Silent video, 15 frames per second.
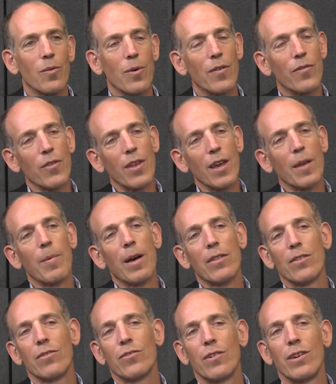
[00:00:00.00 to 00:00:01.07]
Well, if you think about
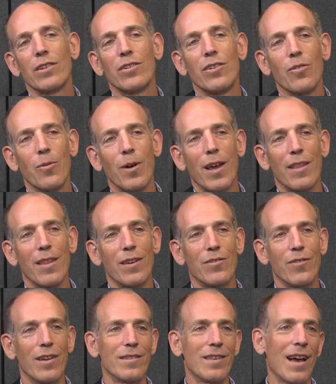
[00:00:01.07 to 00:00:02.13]
the traditional way that
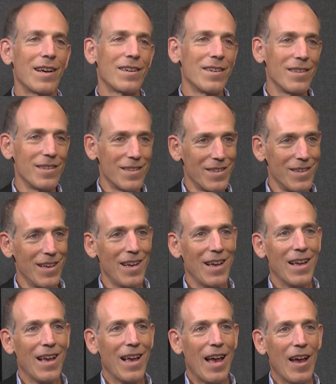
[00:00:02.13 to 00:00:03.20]
transactions
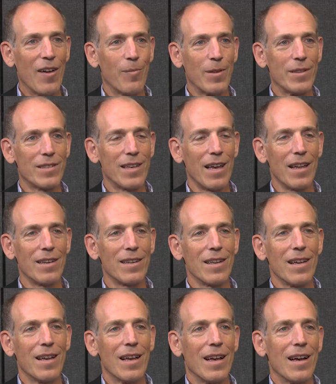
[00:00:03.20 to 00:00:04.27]
have been sent,
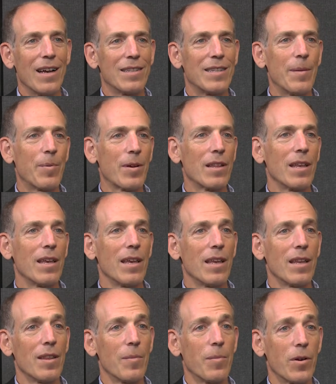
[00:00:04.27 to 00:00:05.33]
typically
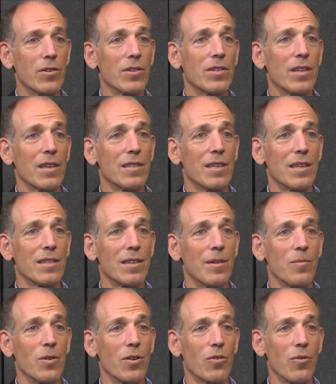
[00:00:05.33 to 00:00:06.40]
the purchasing system
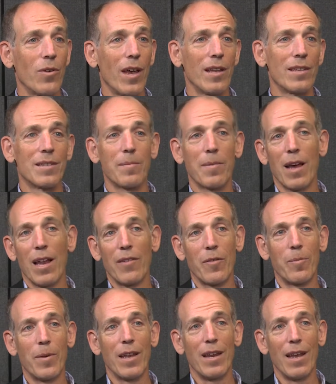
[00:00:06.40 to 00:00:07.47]
will create some kind of a
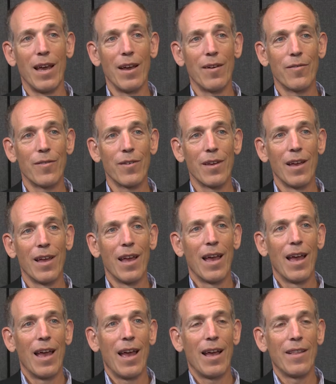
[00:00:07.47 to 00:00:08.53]
PDF,
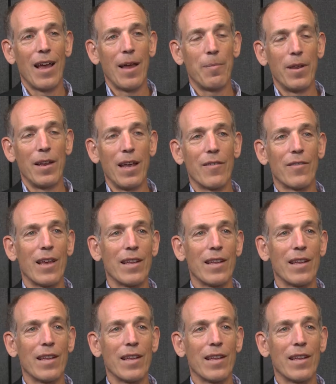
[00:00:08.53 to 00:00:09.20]
and that PDF